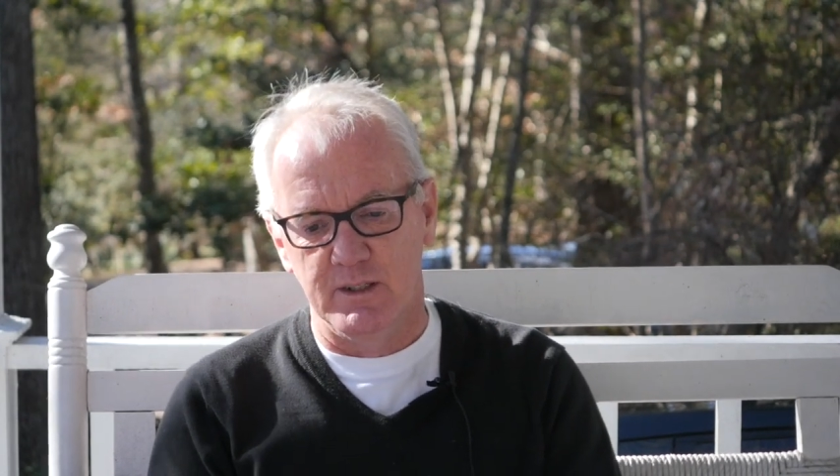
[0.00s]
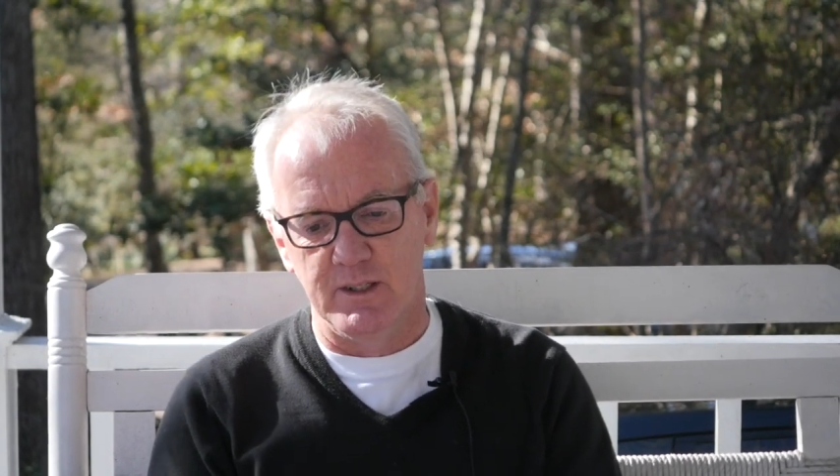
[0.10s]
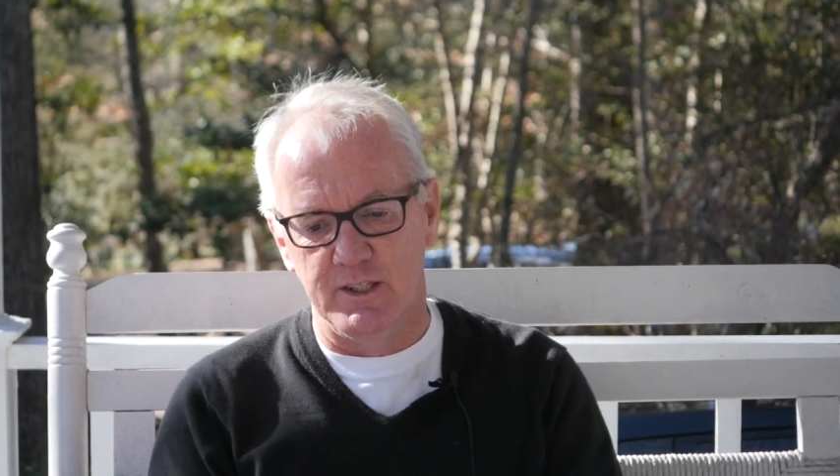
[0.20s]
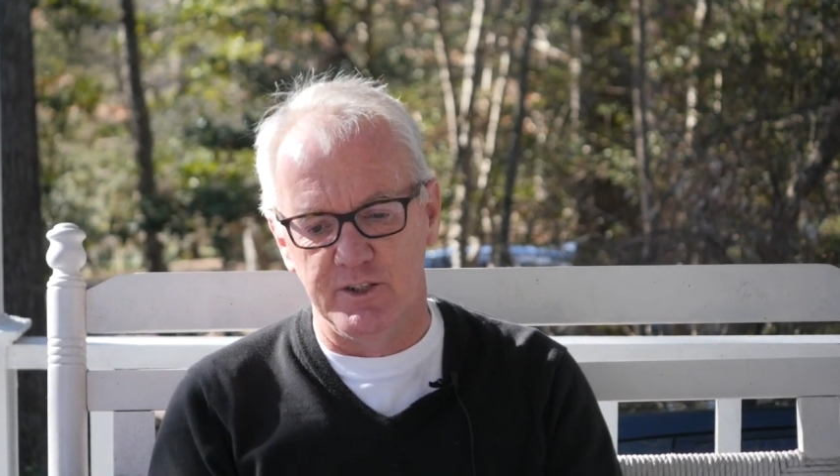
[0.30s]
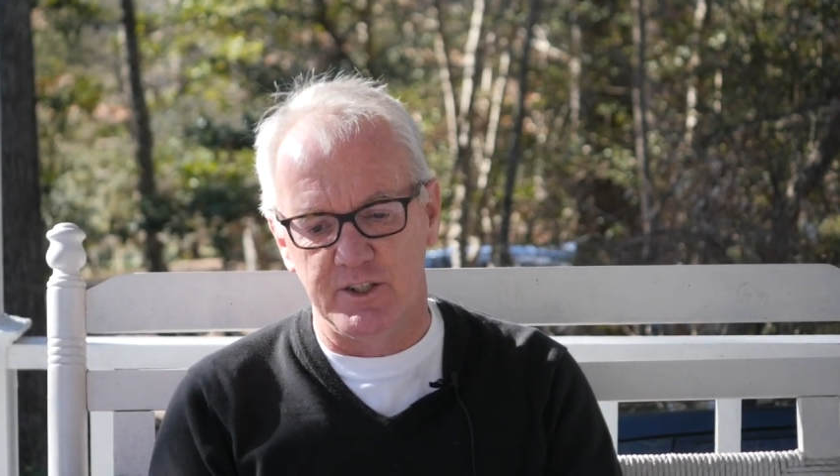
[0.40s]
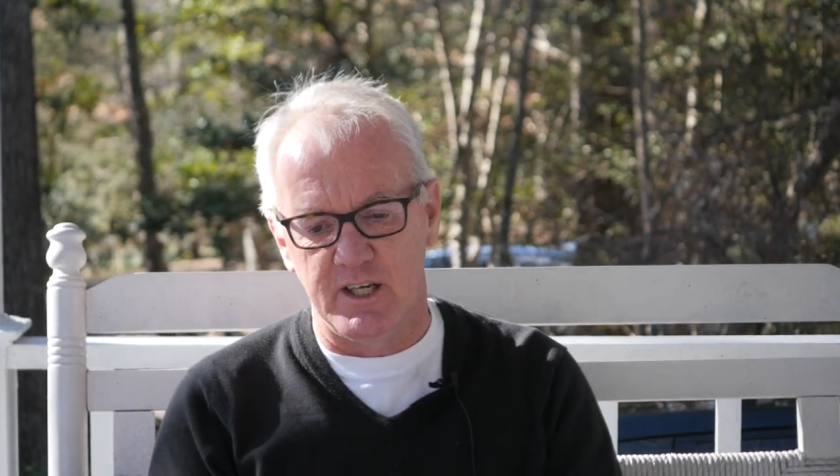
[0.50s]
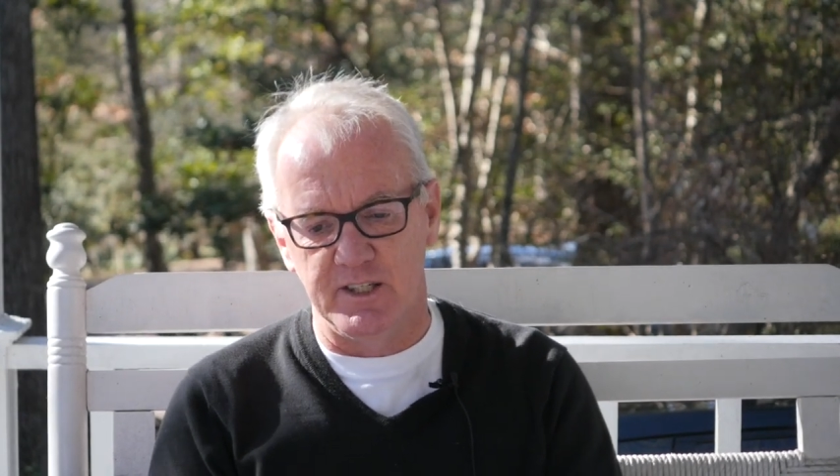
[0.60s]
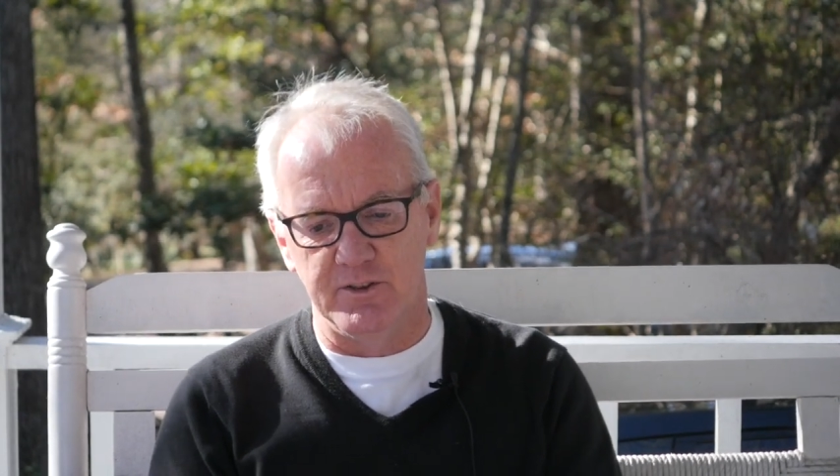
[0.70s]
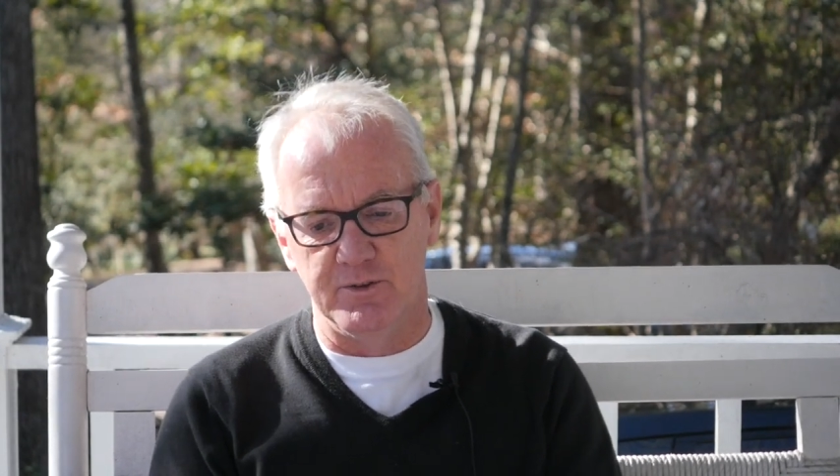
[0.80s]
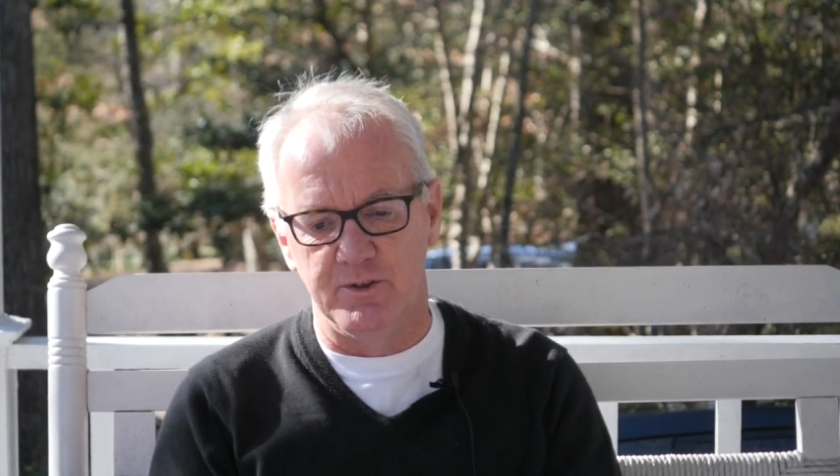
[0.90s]

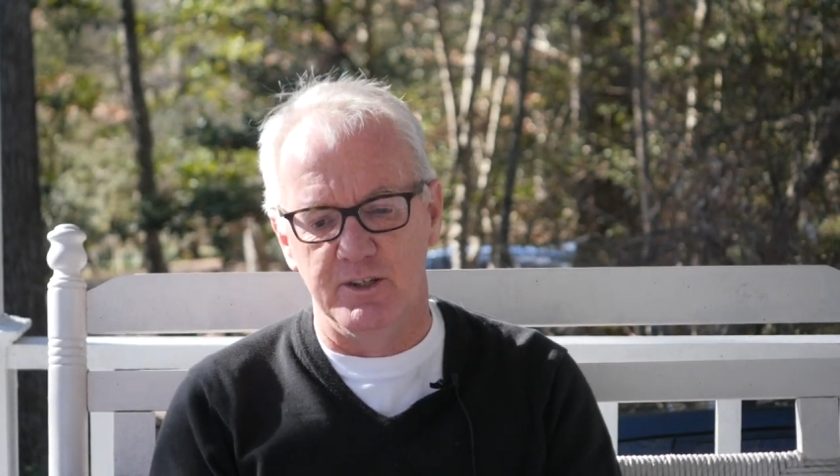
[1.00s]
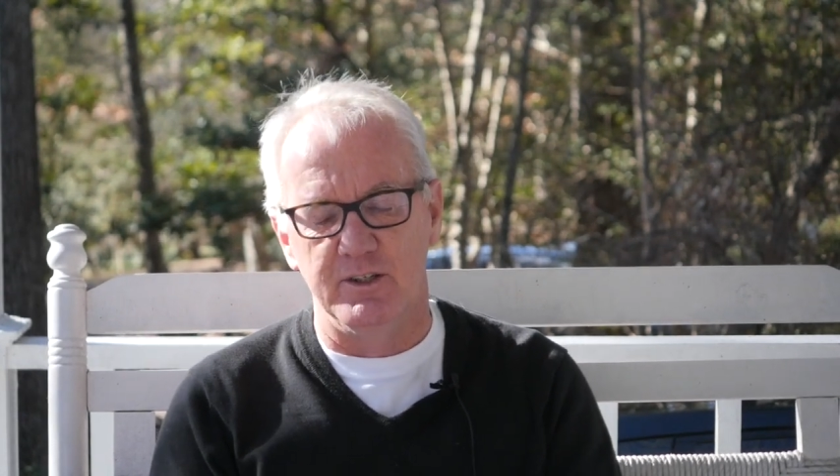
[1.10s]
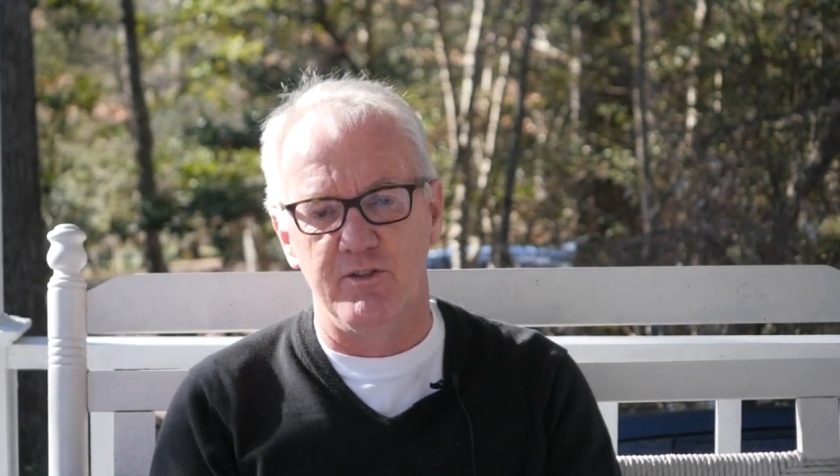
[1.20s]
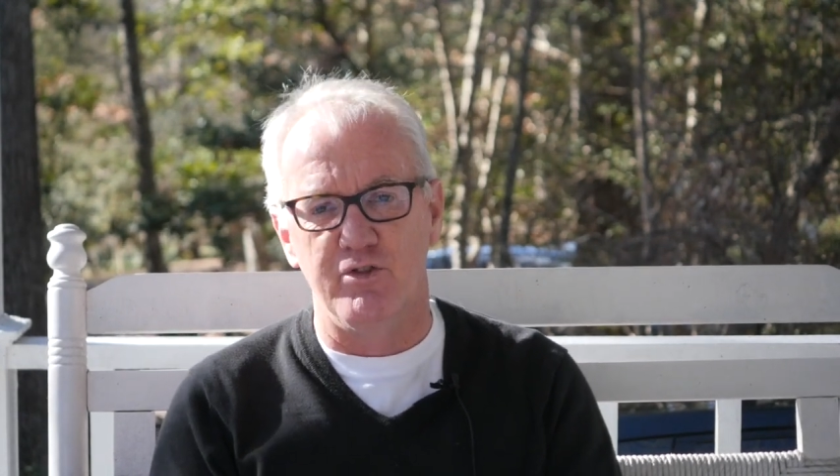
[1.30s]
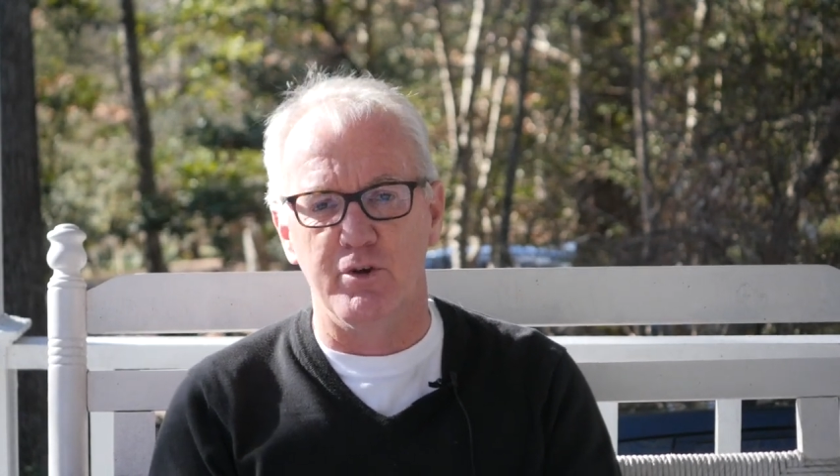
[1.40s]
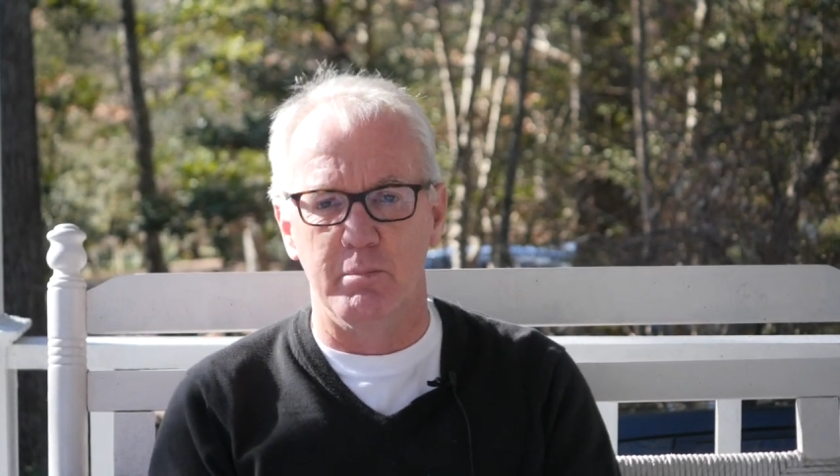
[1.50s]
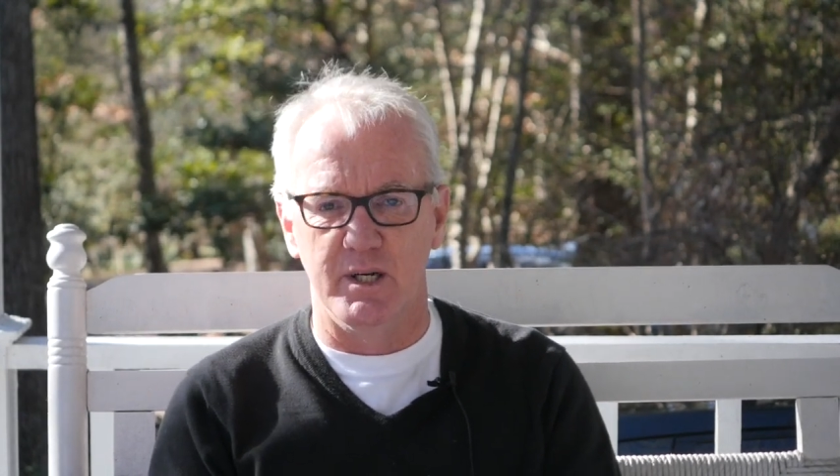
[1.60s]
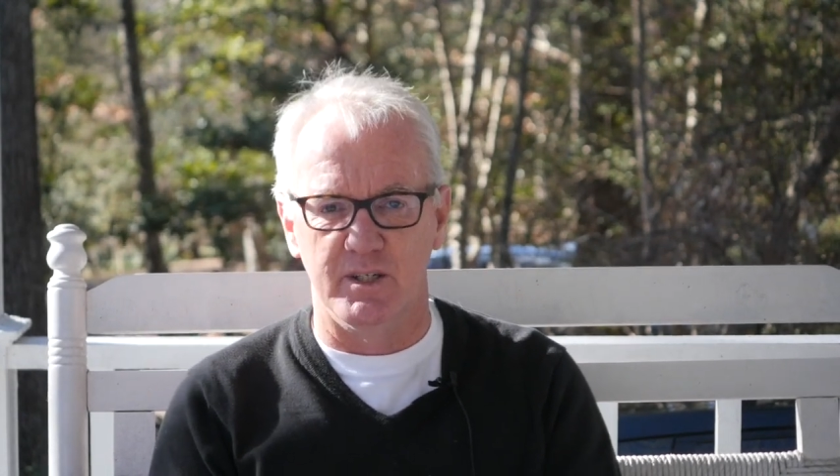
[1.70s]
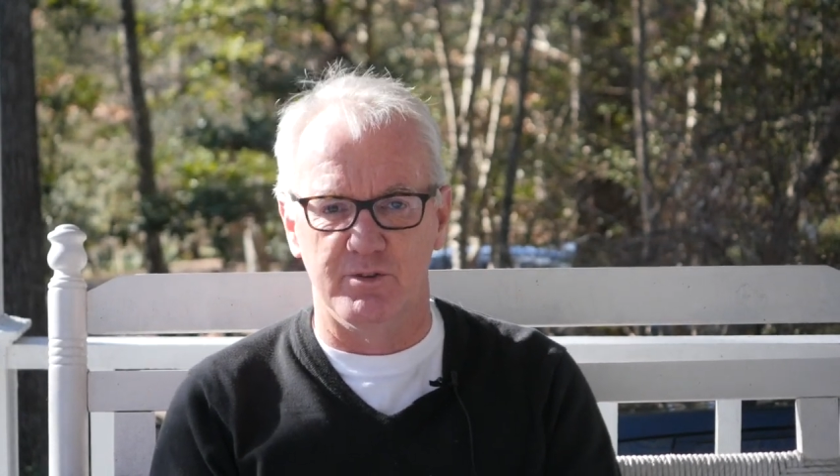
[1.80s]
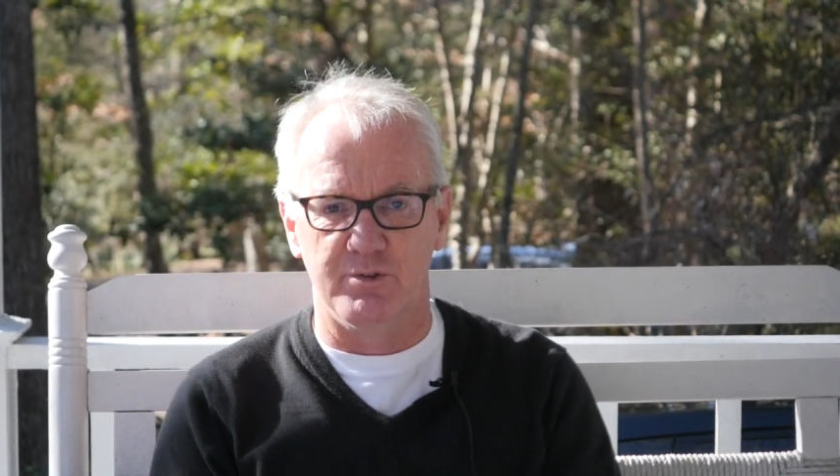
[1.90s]
entitled "The
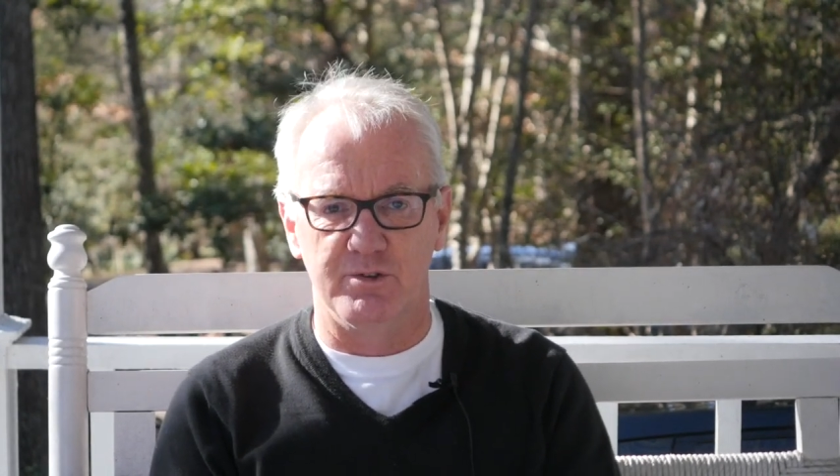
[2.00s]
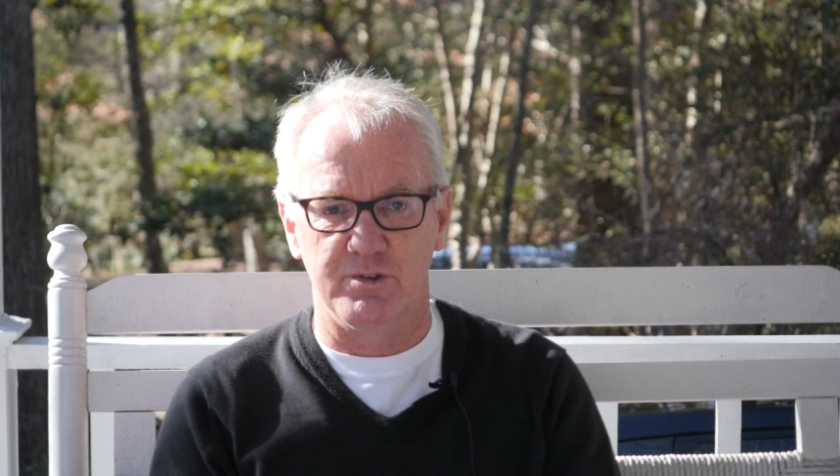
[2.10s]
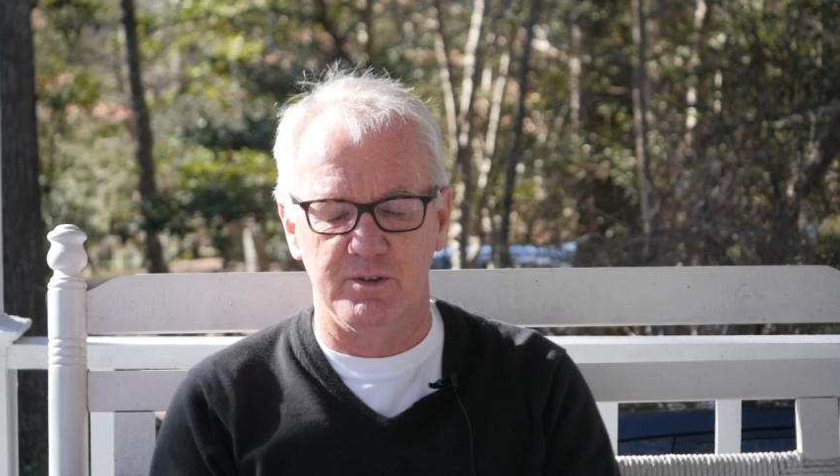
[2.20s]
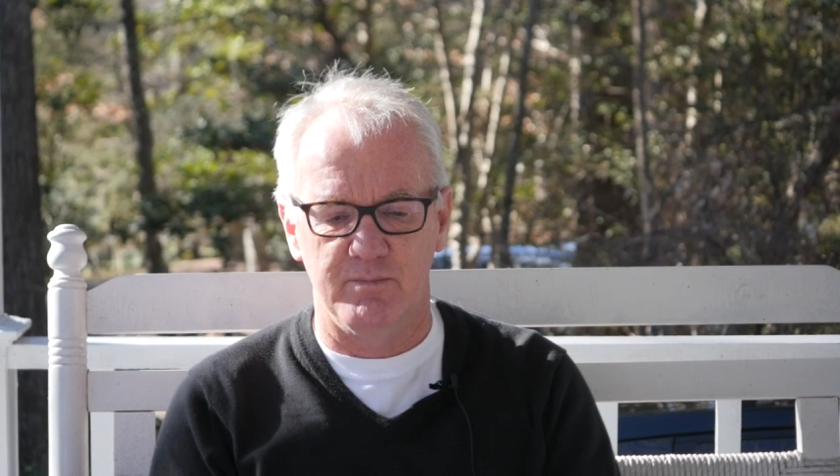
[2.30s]
Bells."